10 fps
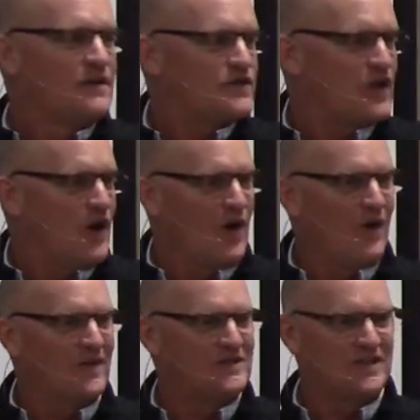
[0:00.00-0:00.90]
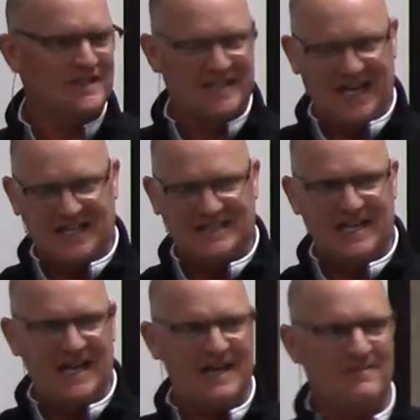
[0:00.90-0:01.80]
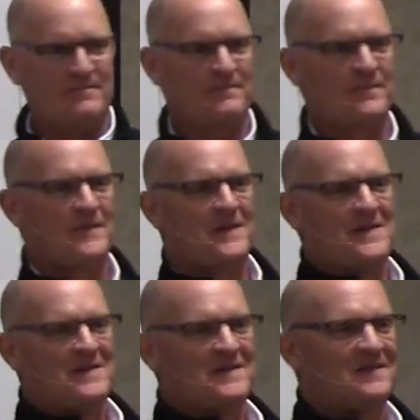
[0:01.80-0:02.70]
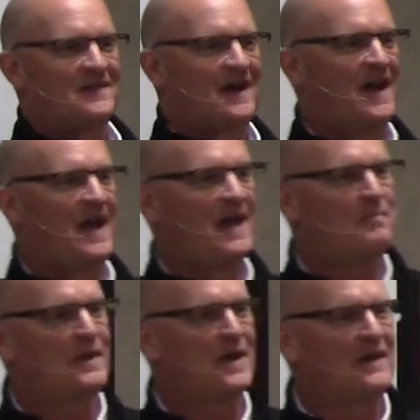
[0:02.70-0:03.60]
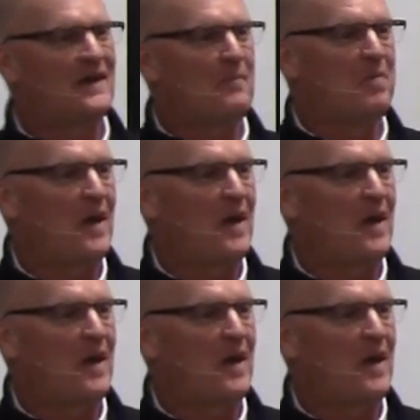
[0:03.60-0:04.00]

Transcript: So just the next day, a big